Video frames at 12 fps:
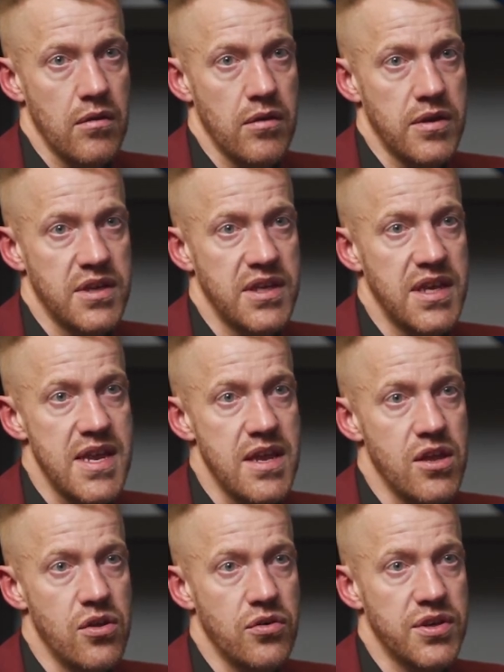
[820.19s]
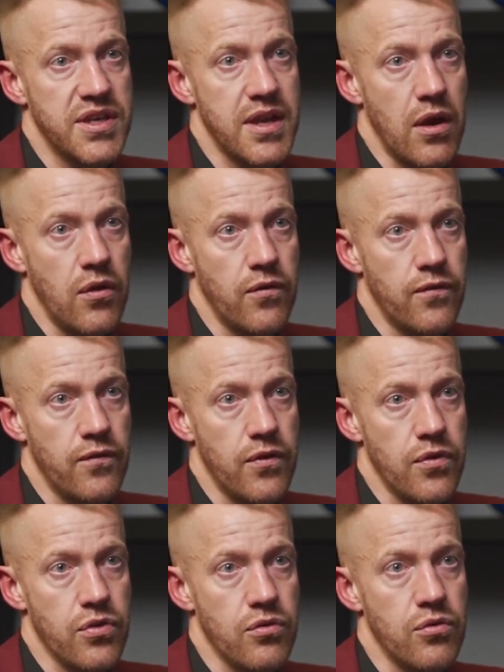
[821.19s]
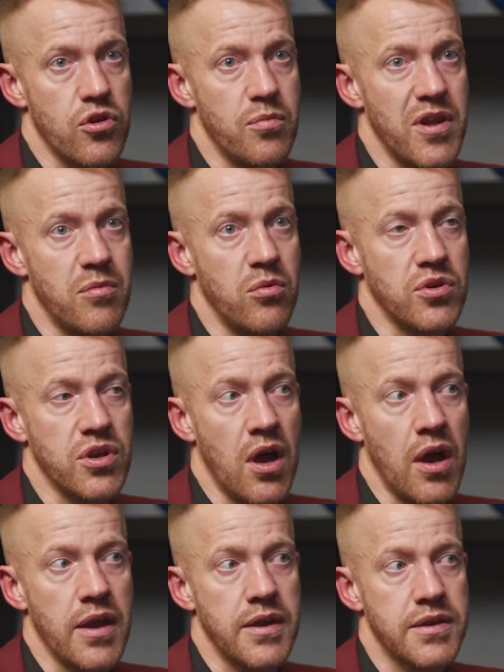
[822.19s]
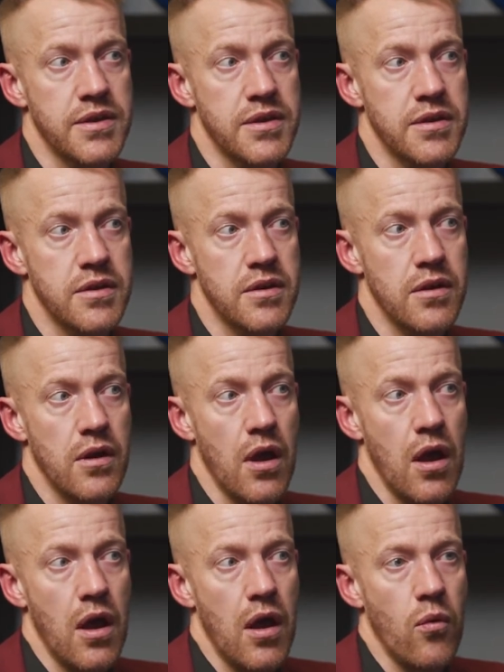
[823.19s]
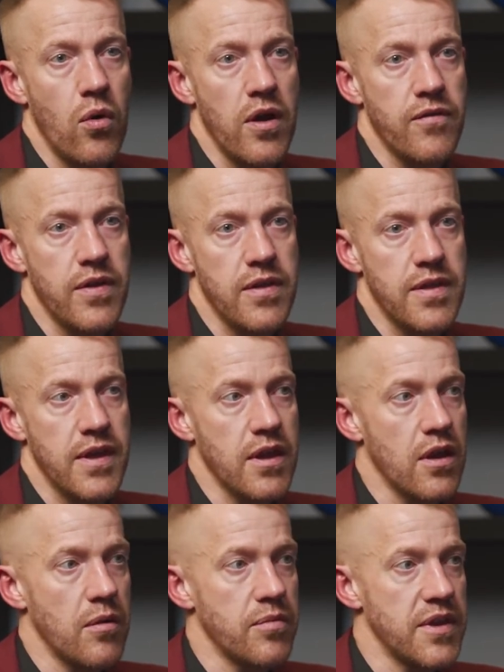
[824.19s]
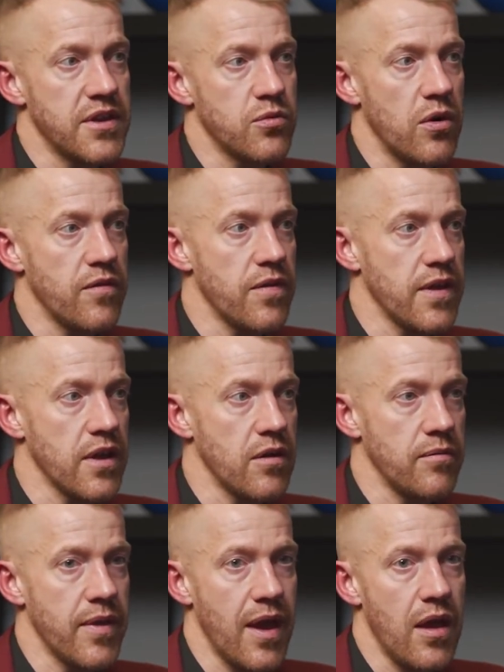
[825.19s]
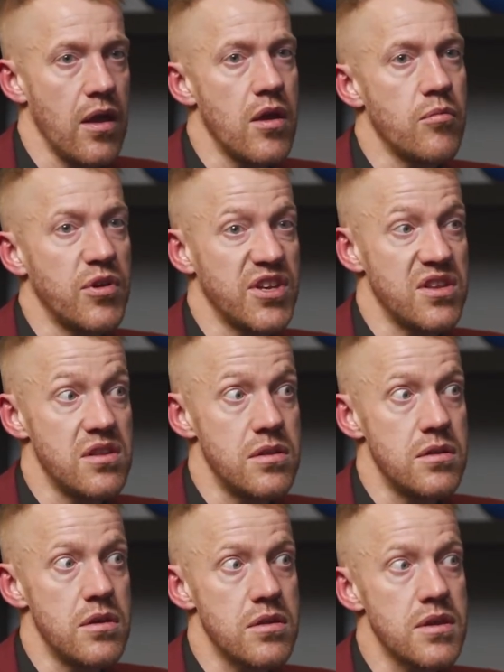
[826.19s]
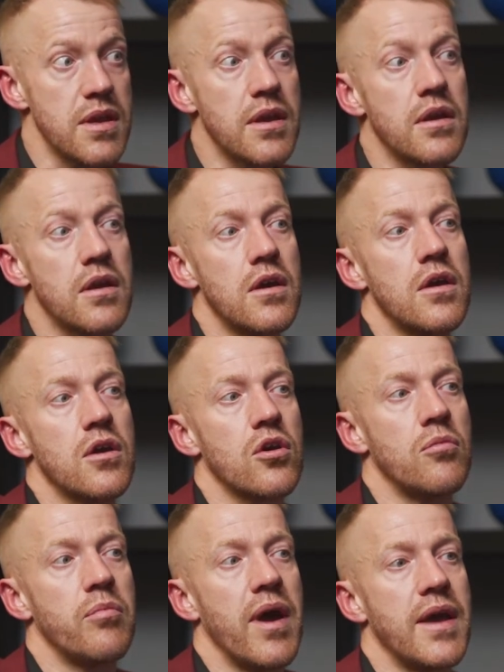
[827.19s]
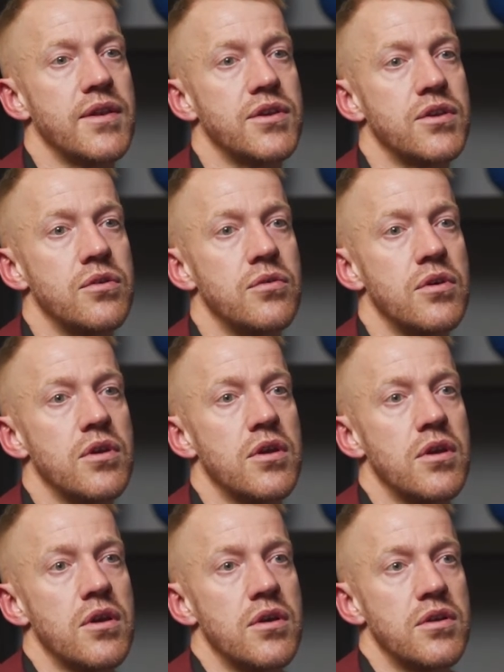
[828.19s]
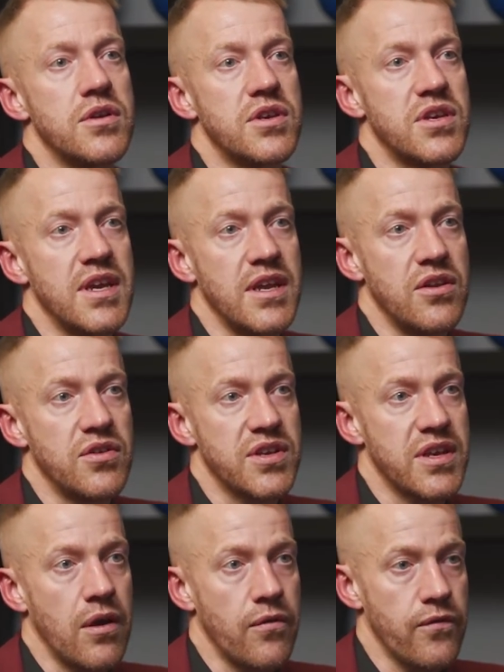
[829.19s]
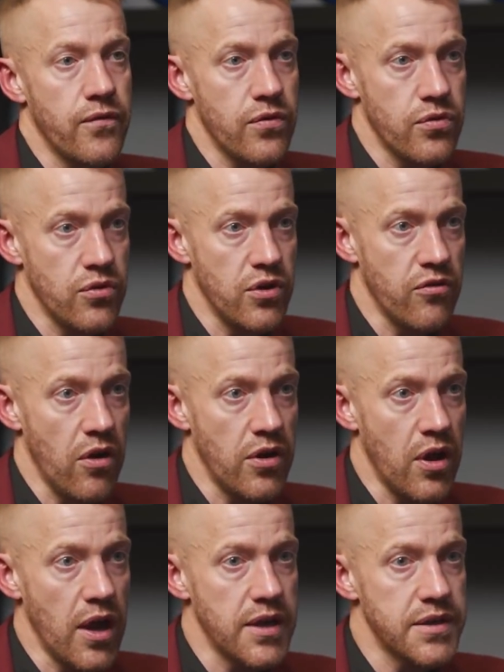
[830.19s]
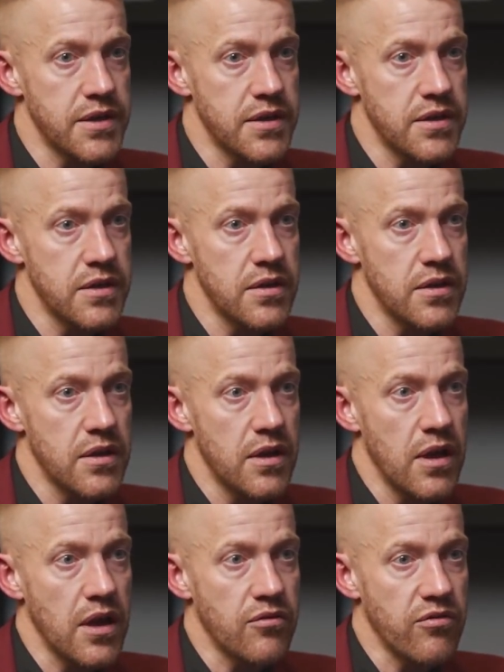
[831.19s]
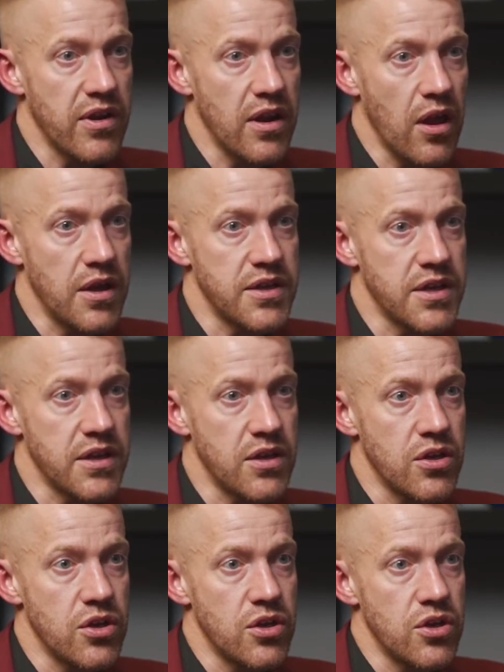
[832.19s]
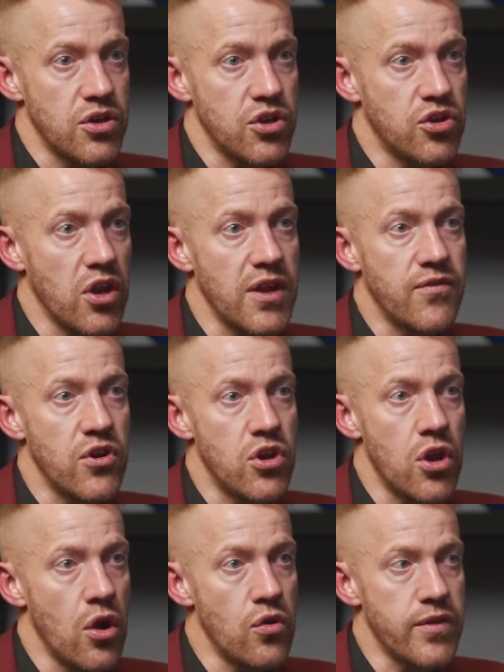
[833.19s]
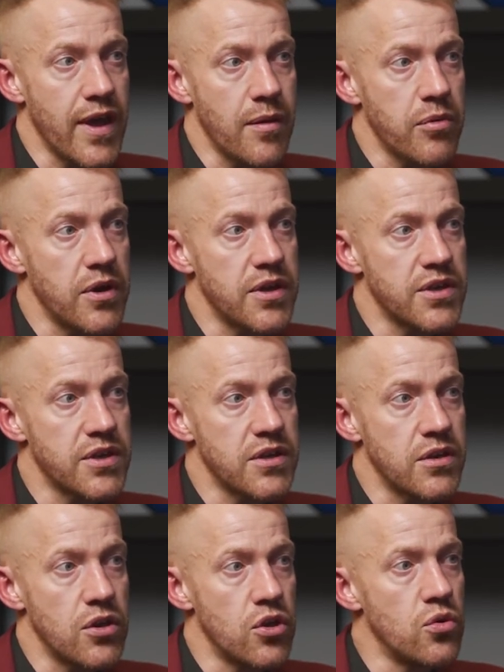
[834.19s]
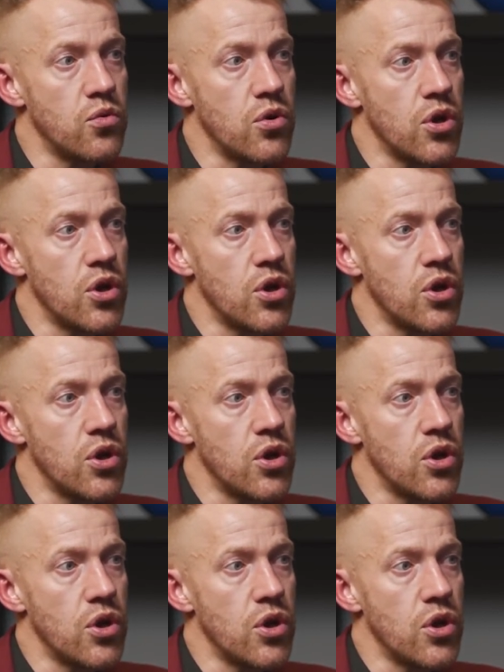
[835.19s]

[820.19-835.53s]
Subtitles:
seeing yourself through other people's eyes. What if they think I'm this? What if they think I'm that? But it's nothing compared to seeing yourself through your own eyes and realizing you don't even know that person. Who